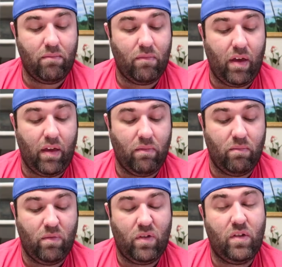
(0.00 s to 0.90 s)
like,
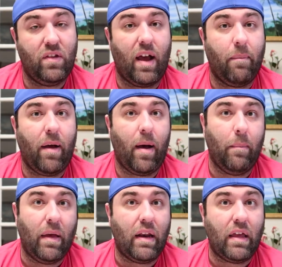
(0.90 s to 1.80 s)
stockpile
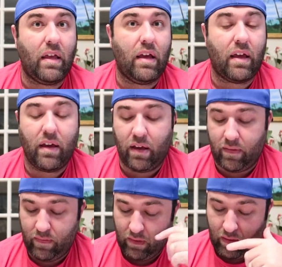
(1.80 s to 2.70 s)
money, I
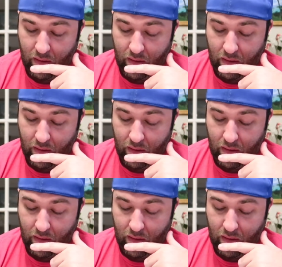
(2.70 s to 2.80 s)
guess.